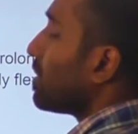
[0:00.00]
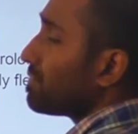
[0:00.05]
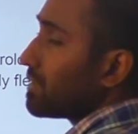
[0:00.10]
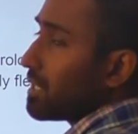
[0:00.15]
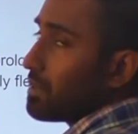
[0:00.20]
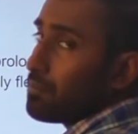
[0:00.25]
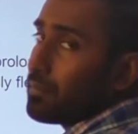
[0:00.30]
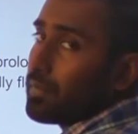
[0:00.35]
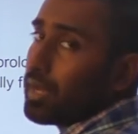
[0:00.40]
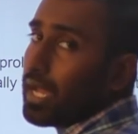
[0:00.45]
of
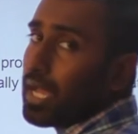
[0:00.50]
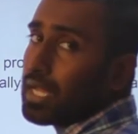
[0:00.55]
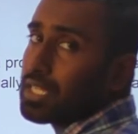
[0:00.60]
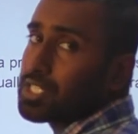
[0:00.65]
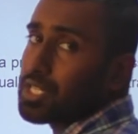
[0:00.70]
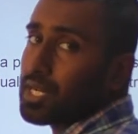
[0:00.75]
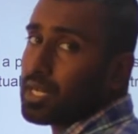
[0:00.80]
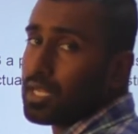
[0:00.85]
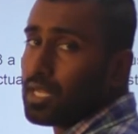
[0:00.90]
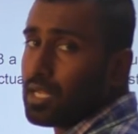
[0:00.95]
them
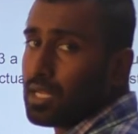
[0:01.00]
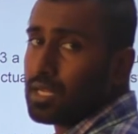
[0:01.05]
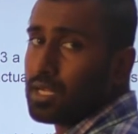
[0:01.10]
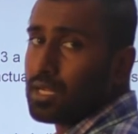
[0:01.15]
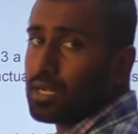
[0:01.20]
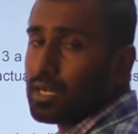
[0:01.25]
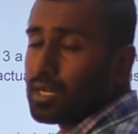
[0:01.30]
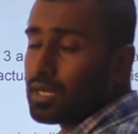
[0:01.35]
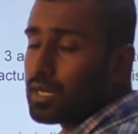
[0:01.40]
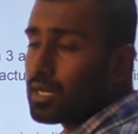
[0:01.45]
actually
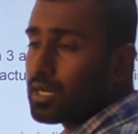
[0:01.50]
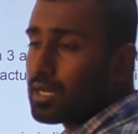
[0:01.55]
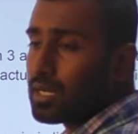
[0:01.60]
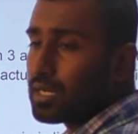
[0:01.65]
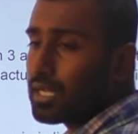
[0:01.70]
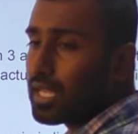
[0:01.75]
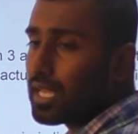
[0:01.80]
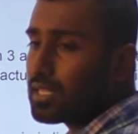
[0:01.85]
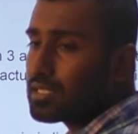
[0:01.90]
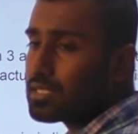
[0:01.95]

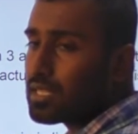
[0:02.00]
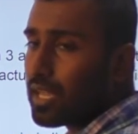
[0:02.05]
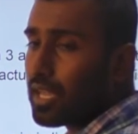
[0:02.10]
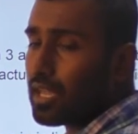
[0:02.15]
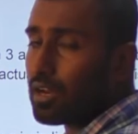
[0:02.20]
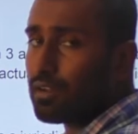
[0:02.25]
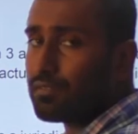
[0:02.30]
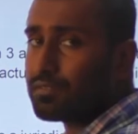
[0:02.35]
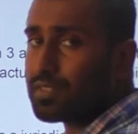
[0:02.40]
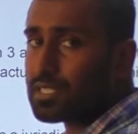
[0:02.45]
takes
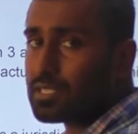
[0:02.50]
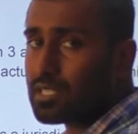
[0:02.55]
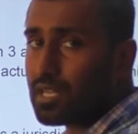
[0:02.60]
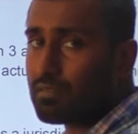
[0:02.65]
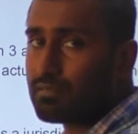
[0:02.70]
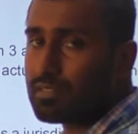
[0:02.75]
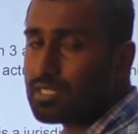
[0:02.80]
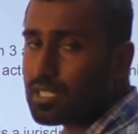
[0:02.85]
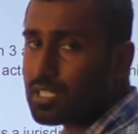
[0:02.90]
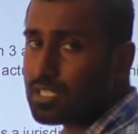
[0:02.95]
care of the
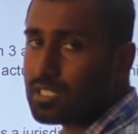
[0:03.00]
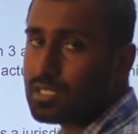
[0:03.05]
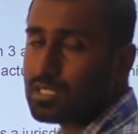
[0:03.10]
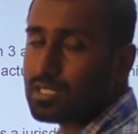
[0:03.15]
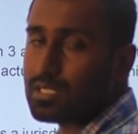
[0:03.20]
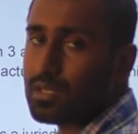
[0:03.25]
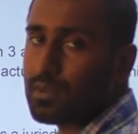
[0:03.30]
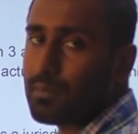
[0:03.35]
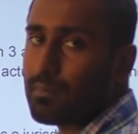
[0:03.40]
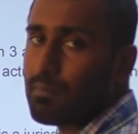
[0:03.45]

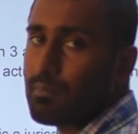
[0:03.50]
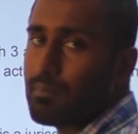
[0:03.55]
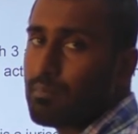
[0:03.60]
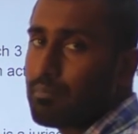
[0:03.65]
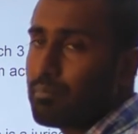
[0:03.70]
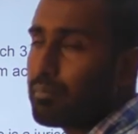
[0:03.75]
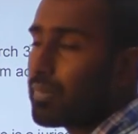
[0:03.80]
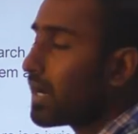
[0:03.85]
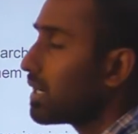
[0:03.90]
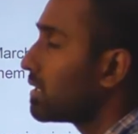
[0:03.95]
services
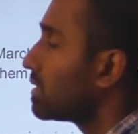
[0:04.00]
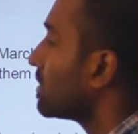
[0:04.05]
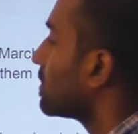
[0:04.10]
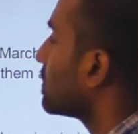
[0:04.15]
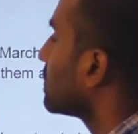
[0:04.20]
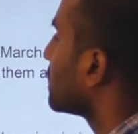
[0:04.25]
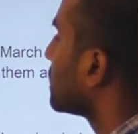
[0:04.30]
part